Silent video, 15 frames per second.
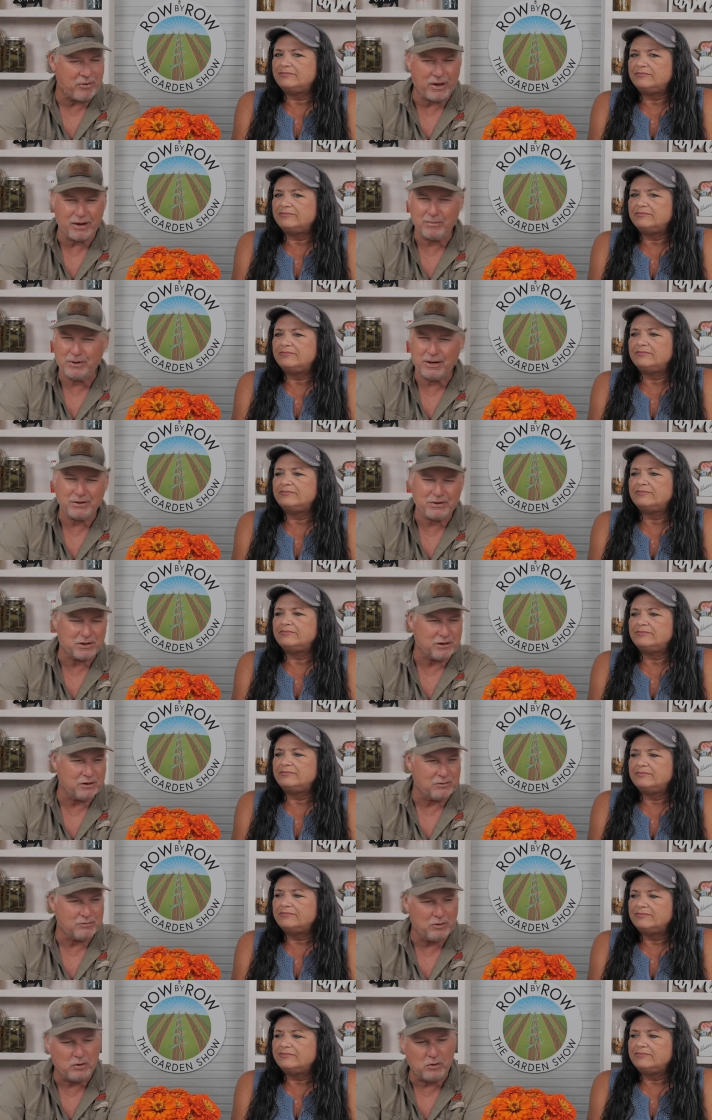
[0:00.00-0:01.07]
Speaker 1: thing, but I just
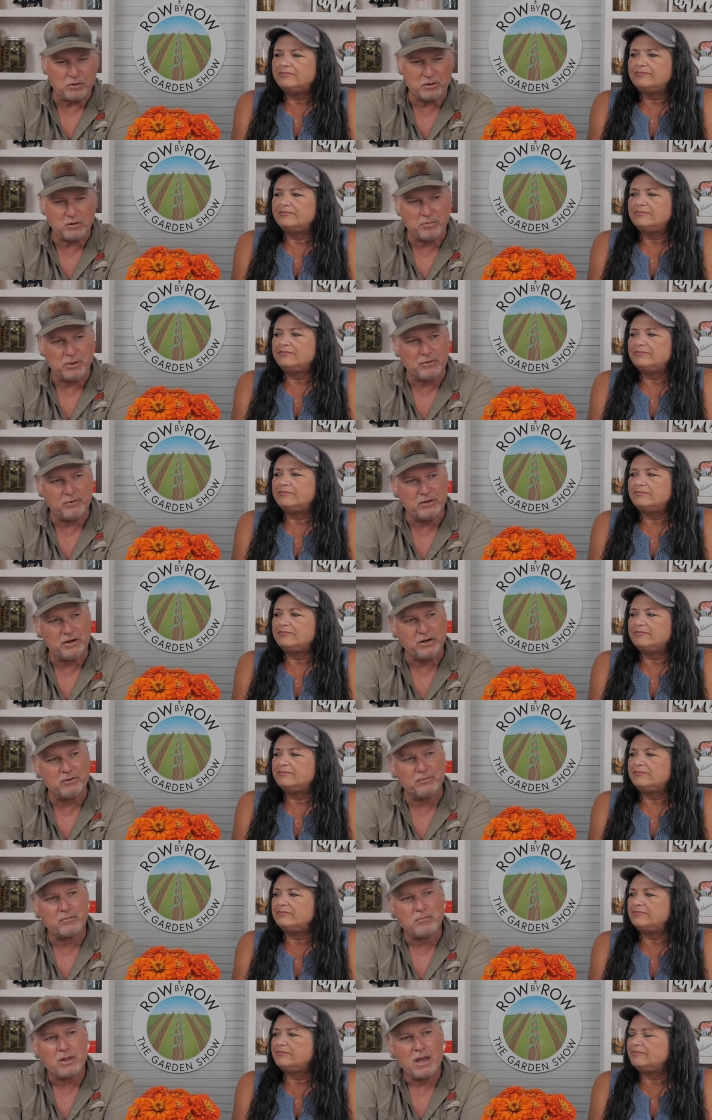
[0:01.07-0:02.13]
look forward to them every
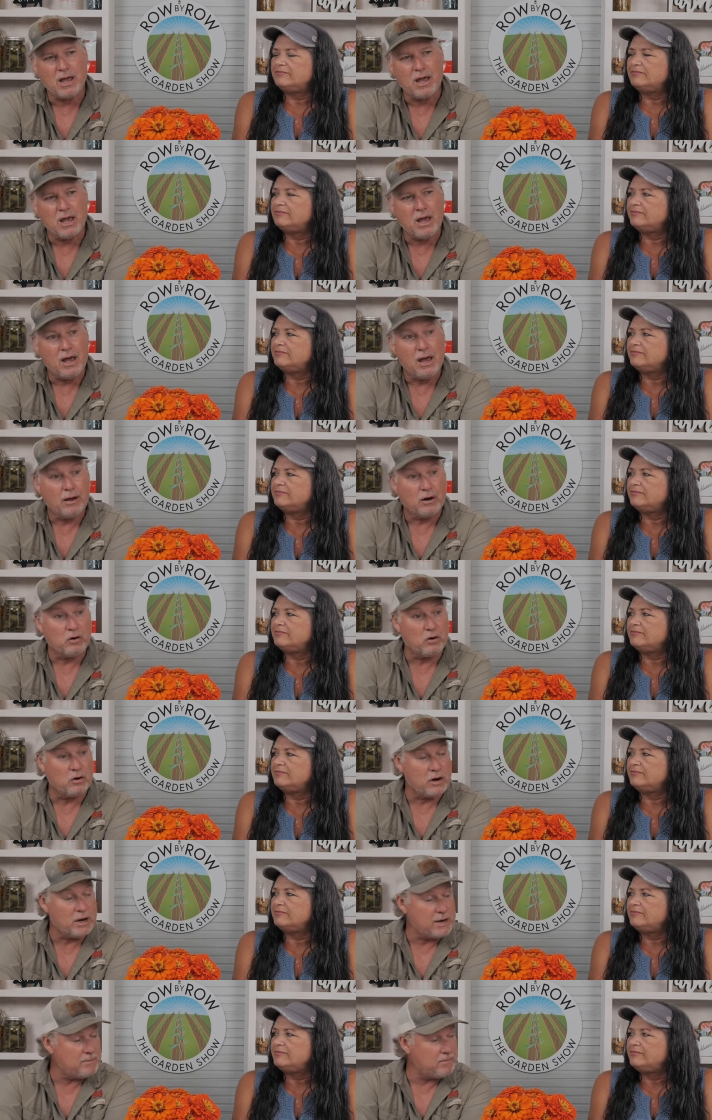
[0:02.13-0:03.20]
year.
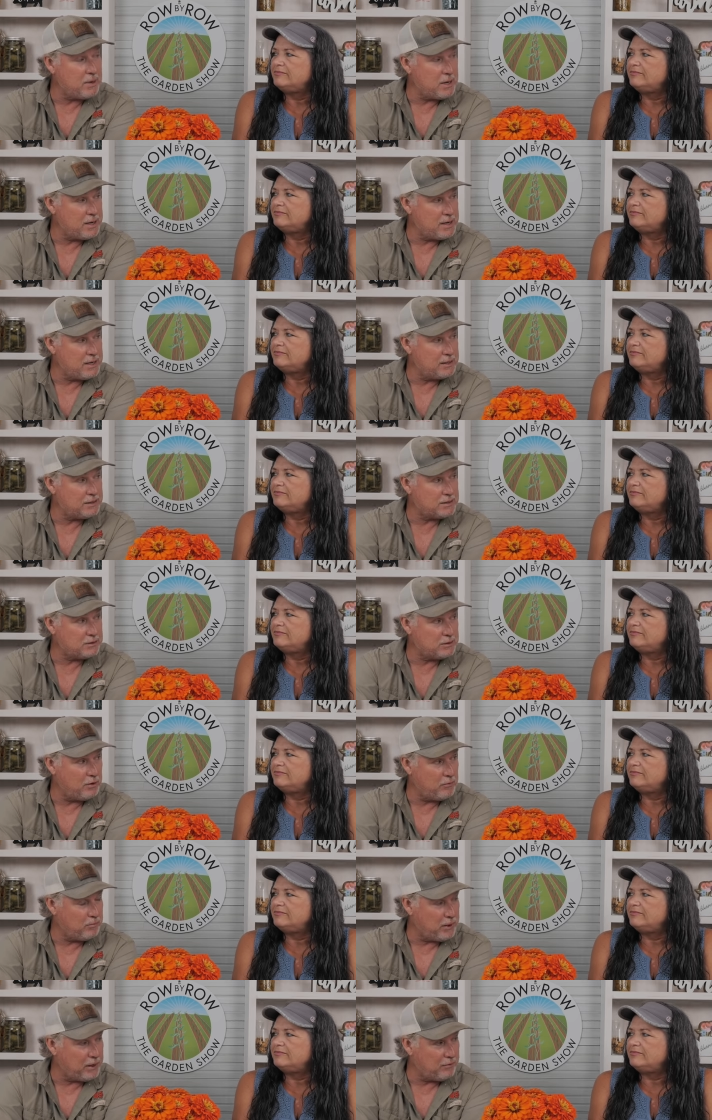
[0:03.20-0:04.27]
Green beans,
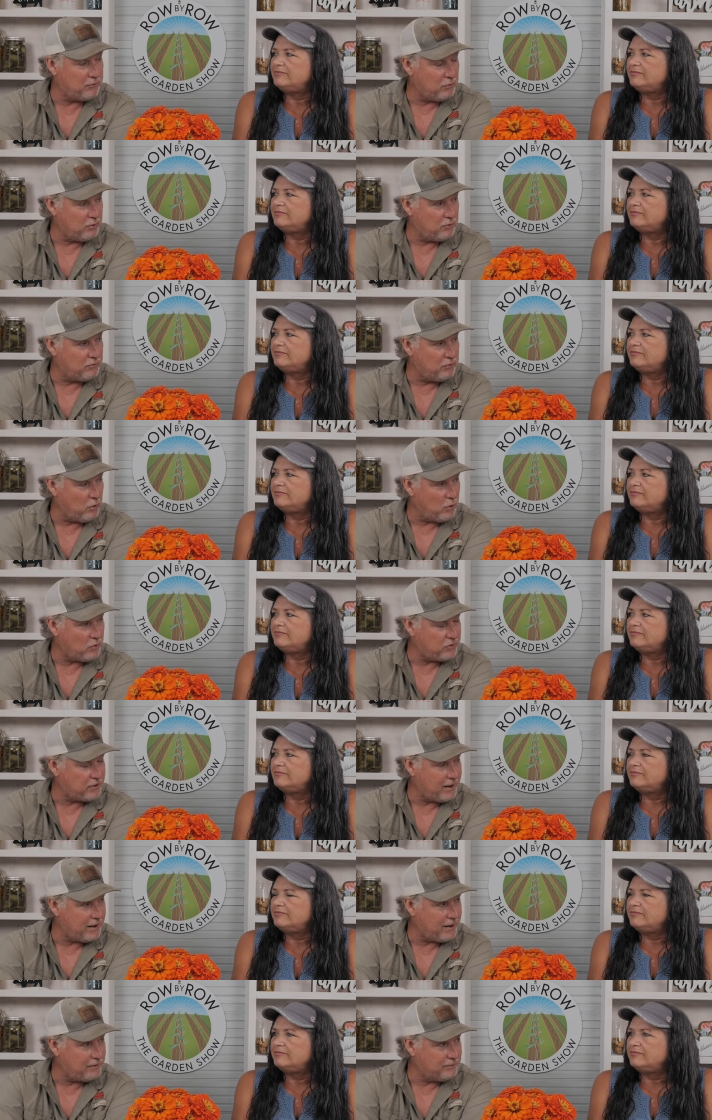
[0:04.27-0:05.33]
you picked for the 4th
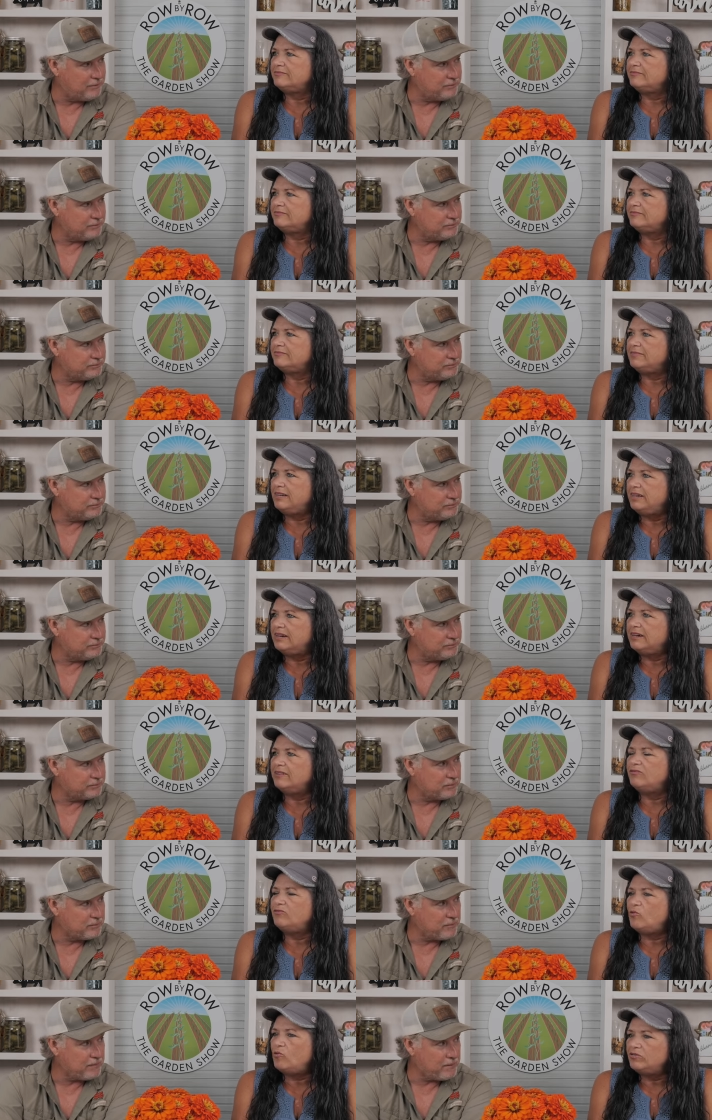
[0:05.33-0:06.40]
time?
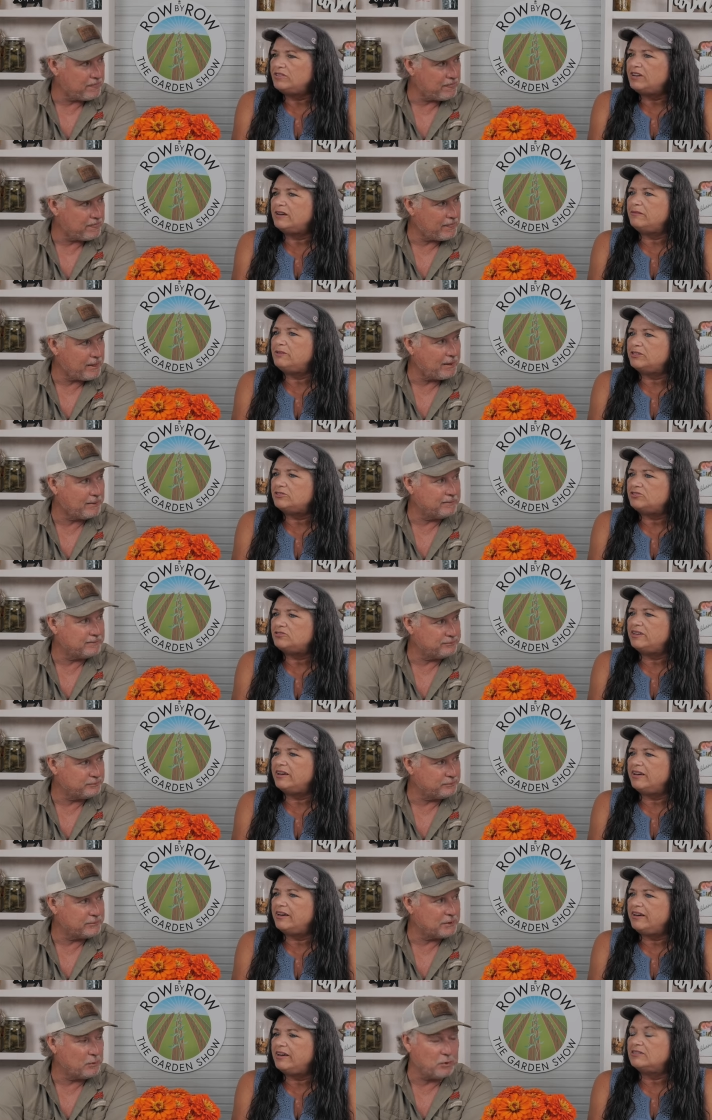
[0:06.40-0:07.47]
Speaker 2: Yeah, 4th time
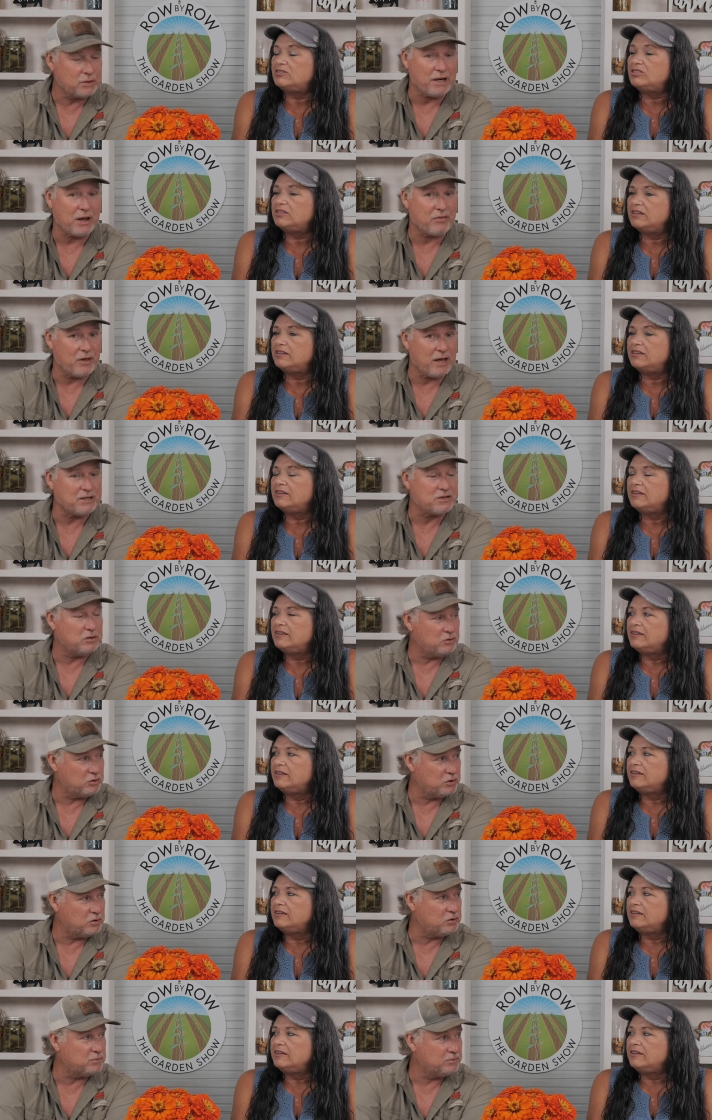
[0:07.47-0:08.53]
yesterday.
Speaker 1: Which actually, I think's
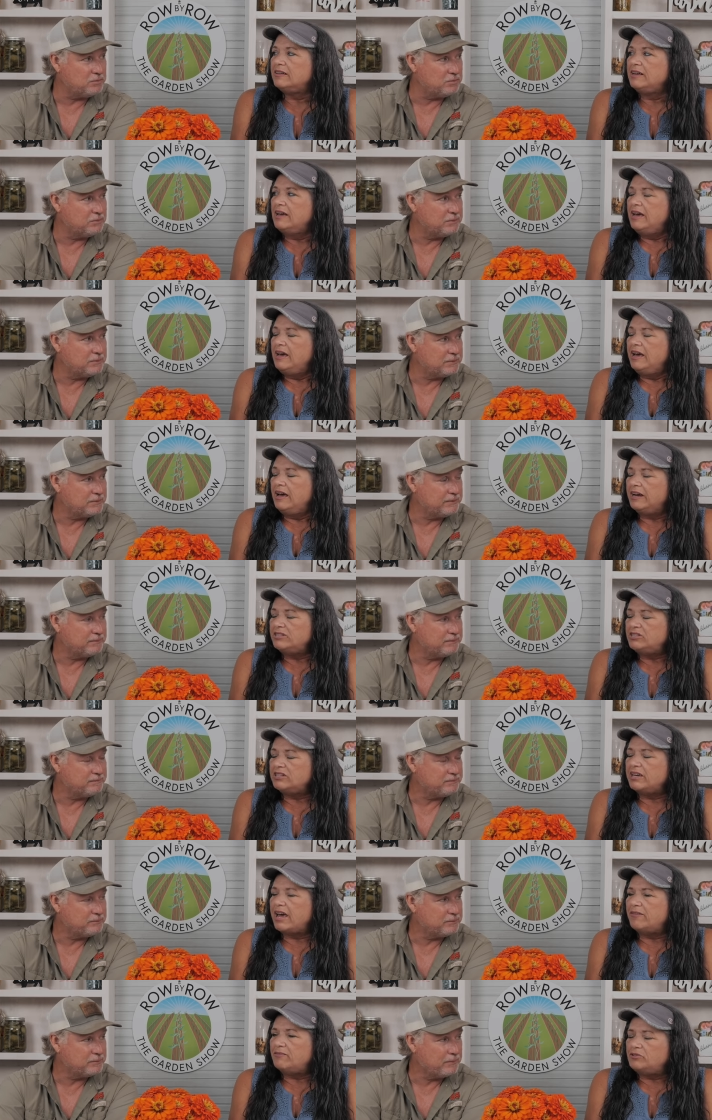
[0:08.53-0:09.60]
gonna do them.
Speaker 2: I
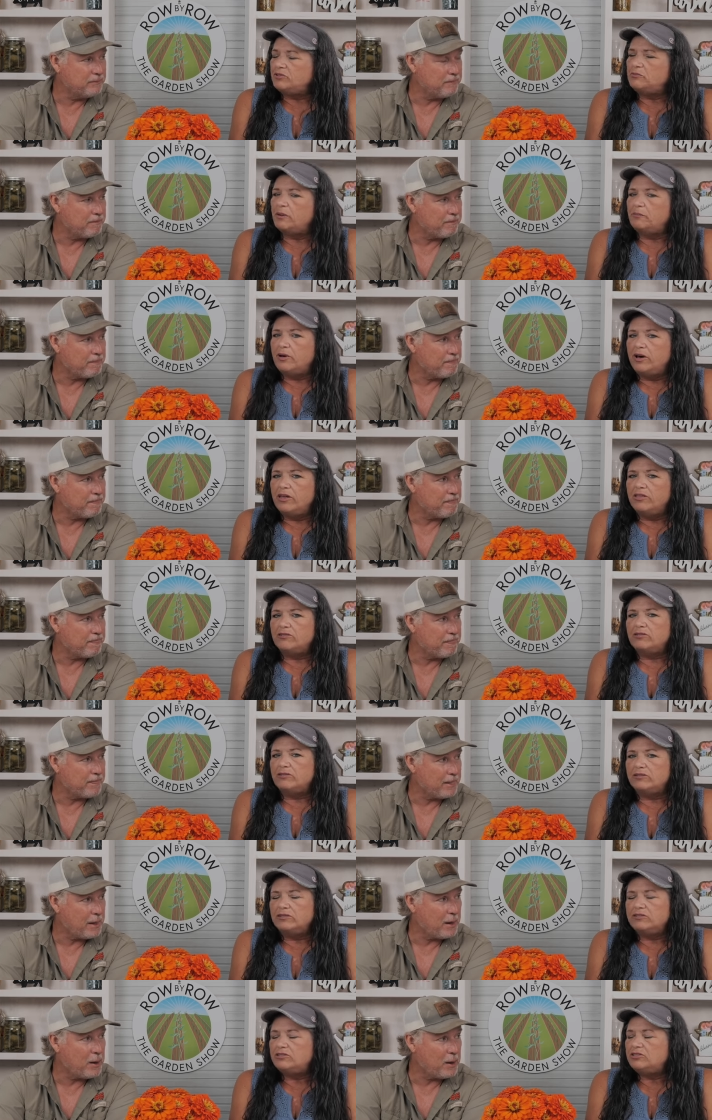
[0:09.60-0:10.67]
actually gave them to my
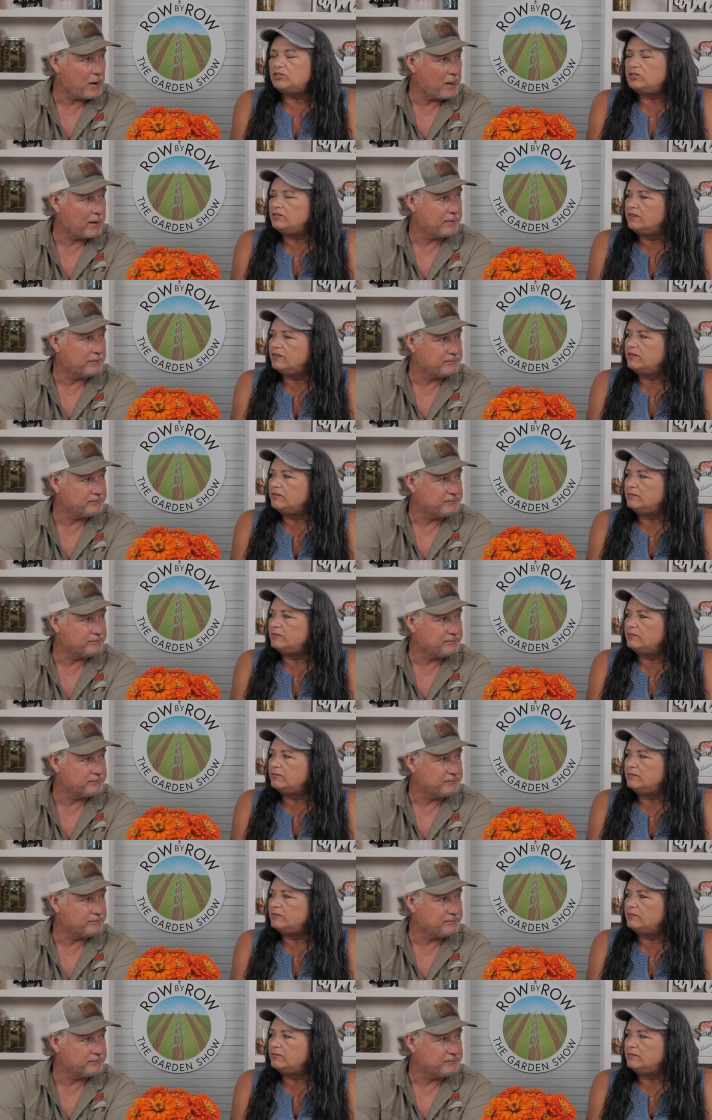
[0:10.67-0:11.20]
mother. She,